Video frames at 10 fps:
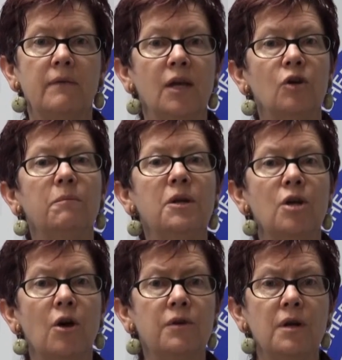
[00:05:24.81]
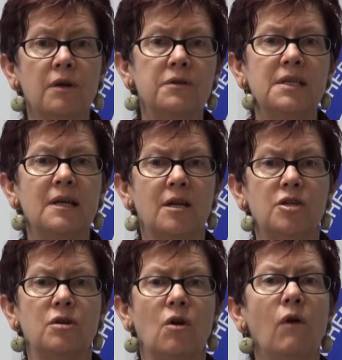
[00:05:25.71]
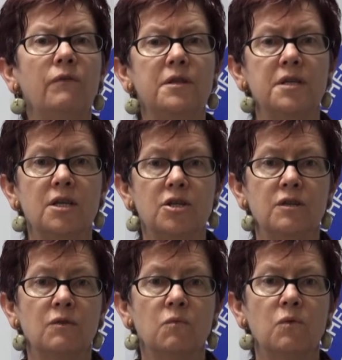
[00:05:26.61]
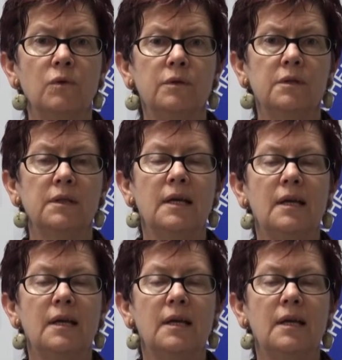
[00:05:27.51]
there could be no negotiation on the Teachers' Award,